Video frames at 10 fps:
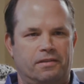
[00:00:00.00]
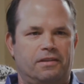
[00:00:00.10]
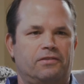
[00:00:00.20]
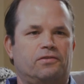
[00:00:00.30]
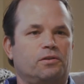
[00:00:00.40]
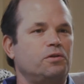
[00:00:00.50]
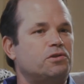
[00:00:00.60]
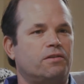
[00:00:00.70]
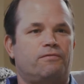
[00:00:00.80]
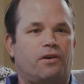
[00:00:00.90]

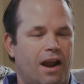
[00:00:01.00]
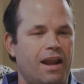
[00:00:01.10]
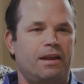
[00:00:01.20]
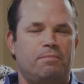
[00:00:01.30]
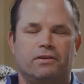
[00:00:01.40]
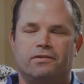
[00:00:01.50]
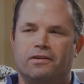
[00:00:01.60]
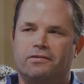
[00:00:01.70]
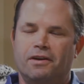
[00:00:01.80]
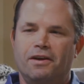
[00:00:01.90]
solution for any
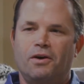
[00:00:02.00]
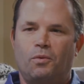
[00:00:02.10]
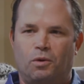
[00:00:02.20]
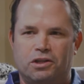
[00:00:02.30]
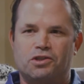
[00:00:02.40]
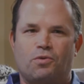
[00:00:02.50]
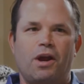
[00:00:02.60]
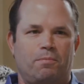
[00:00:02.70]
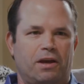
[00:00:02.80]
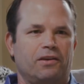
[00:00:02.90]
business, which is
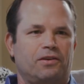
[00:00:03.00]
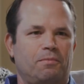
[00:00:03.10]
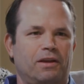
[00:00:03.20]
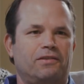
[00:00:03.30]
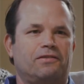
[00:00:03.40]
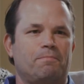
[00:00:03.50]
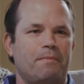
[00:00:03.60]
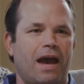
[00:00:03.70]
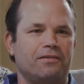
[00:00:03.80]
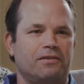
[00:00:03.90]
great because it means it's a
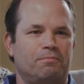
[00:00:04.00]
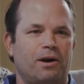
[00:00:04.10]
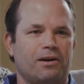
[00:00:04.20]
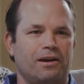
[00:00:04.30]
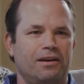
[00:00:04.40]
massive market.